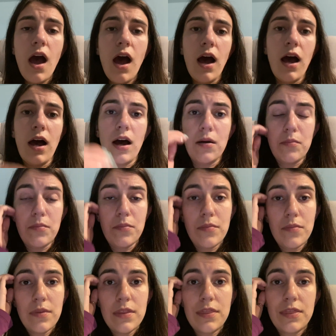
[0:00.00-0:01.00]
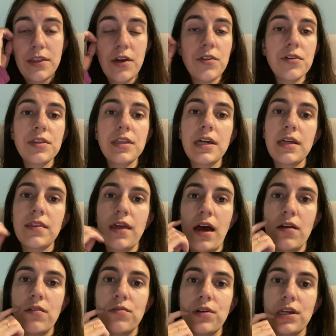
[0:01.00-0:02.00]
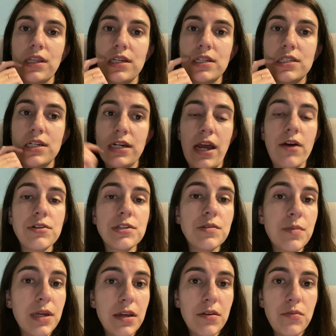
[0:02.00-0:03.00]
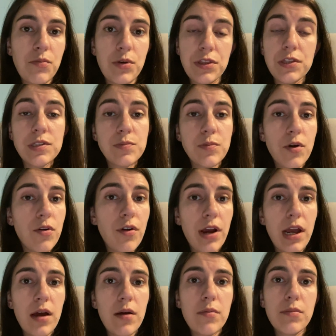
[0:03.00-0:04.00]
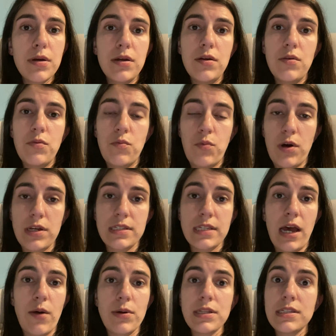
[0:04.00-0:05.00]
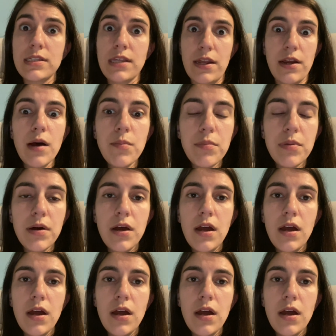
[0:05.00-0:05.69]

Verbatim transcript: Um, the other thing that really stuck out to me with this program was how it's set up